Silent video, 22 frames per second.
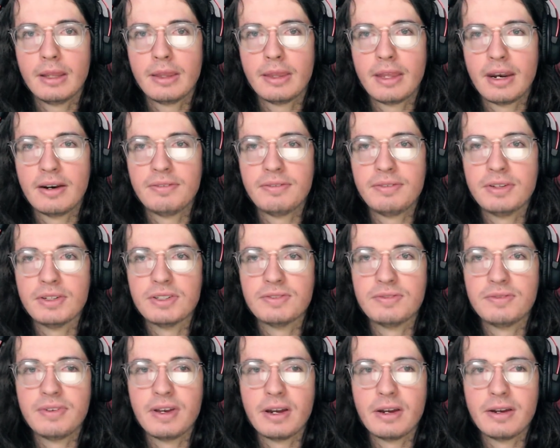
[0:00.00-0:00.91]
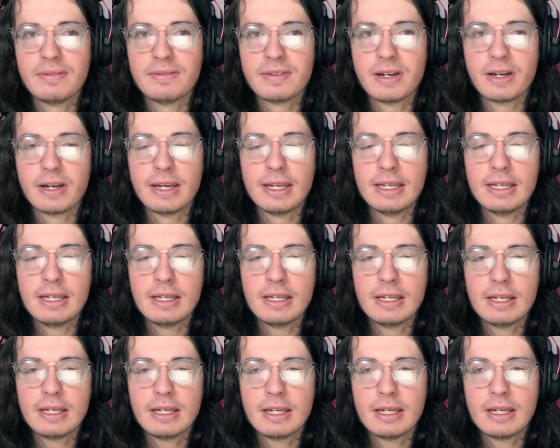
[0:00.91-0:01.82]
that it feels very, very
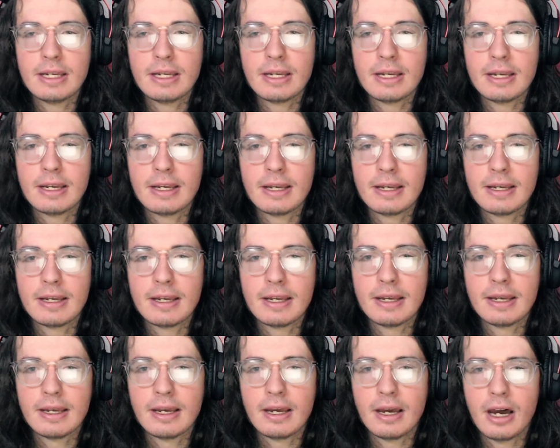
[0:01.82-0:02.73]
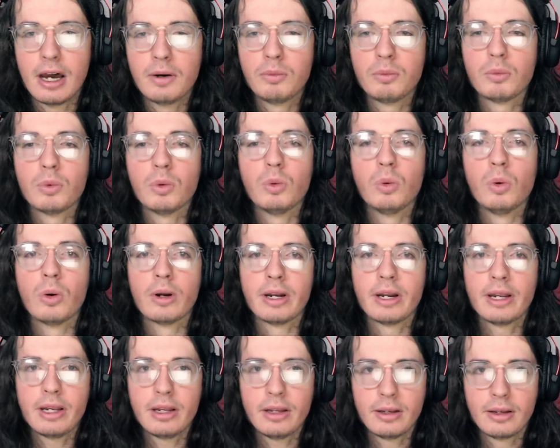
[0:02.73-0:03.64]

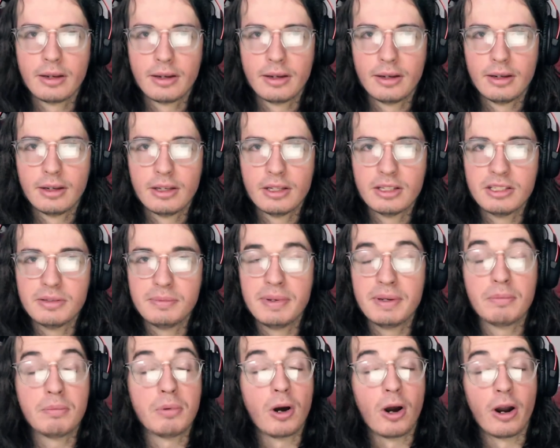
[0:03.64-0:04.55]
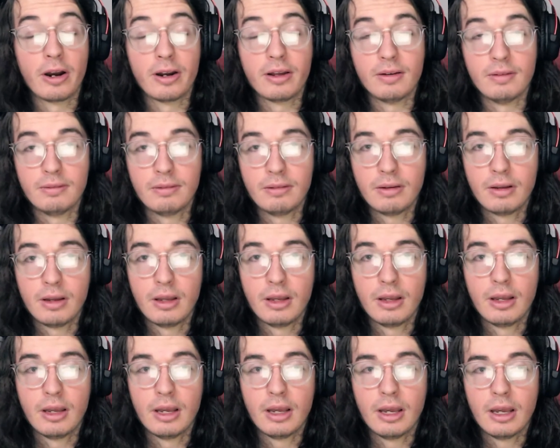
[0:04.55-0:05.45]
unrewarding to be a part of,
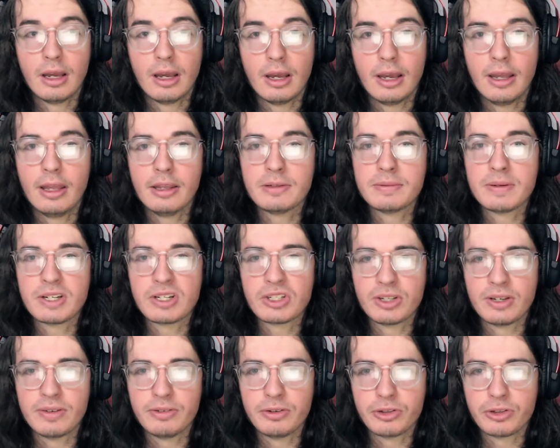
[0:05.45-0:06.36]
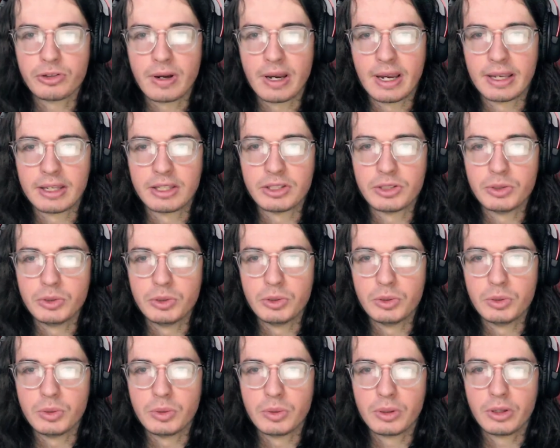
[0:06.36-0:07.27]
especially if you're trying
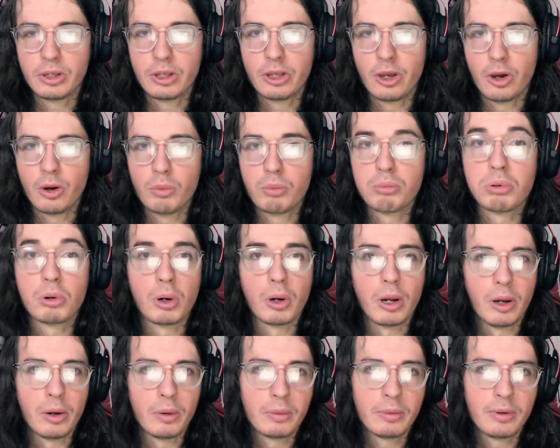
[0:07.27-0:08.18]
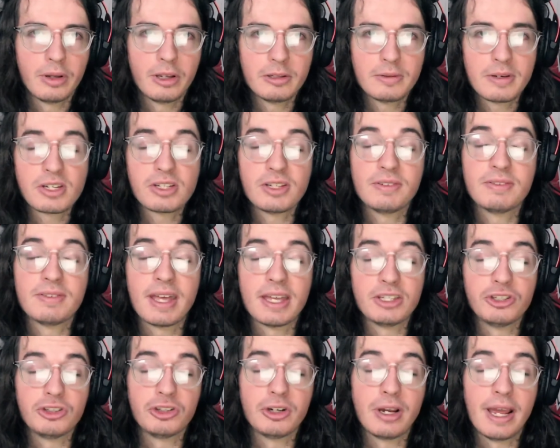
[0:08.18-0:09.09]
to go pro, especially if
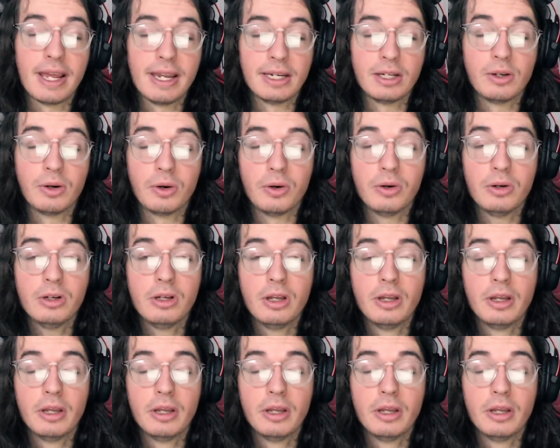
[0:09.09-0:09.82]
that's your end goal,